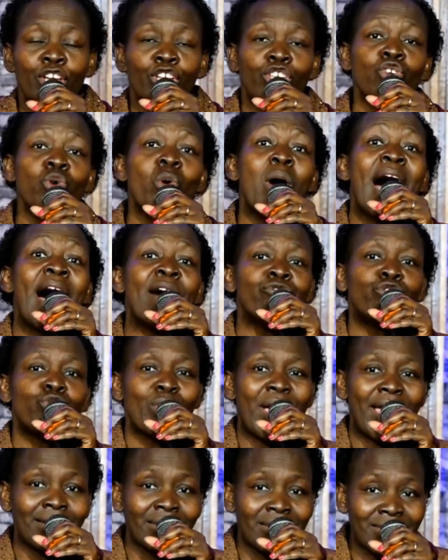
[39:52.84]
You have to
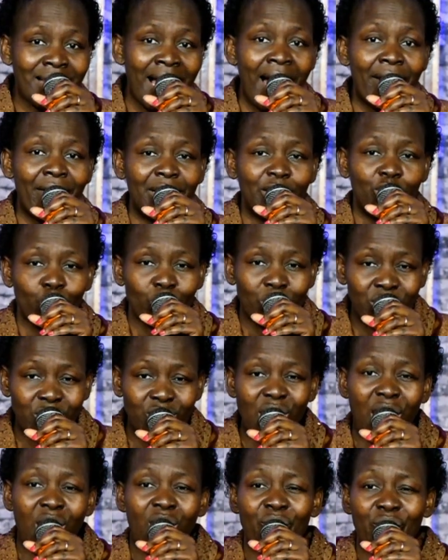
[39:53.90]
encourage
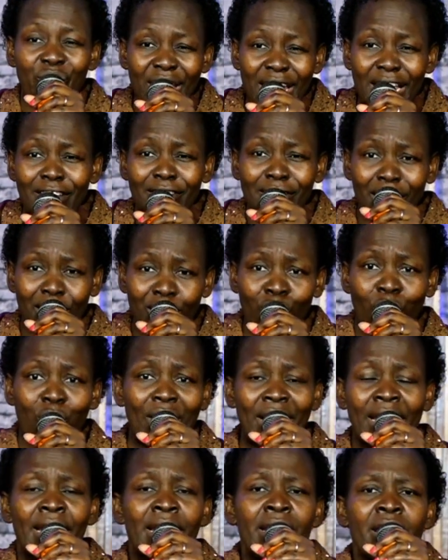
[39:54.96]
yourself in the
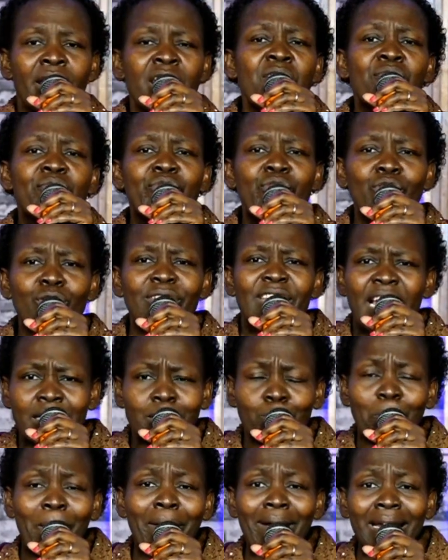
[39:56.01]
Lord. If you
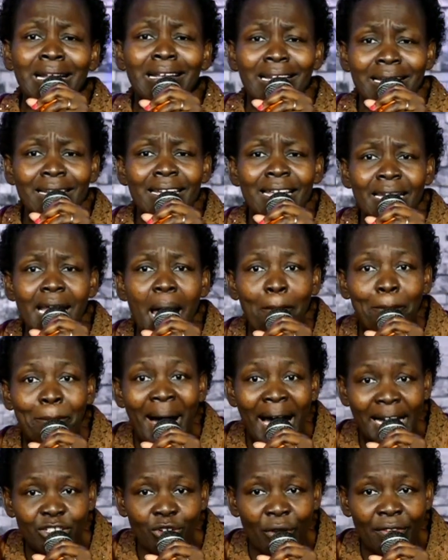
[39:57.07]
desperately need a
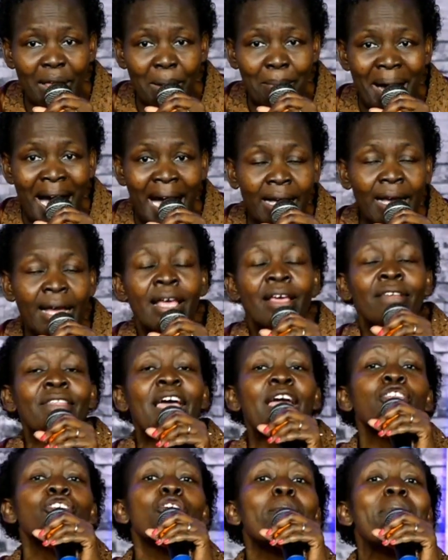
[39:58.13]
pat on the back,
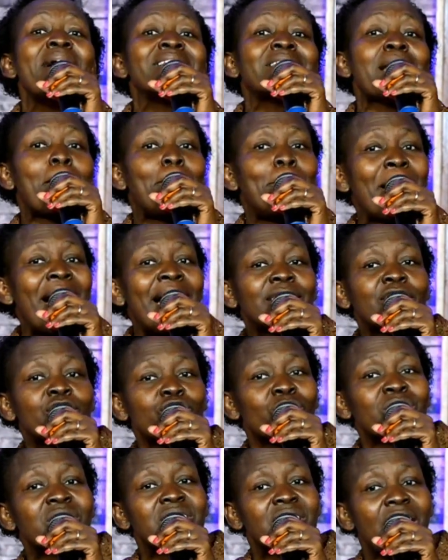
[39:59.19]
then you better pat
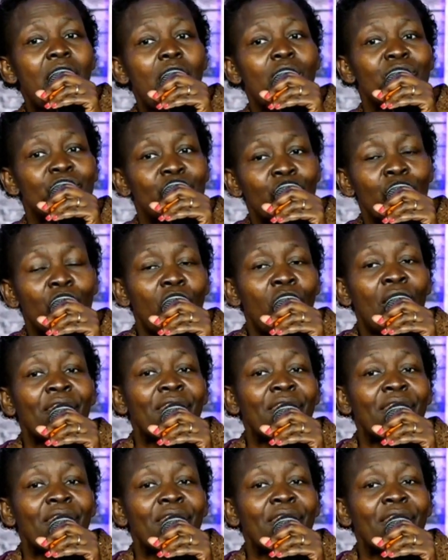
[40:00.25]
yourself on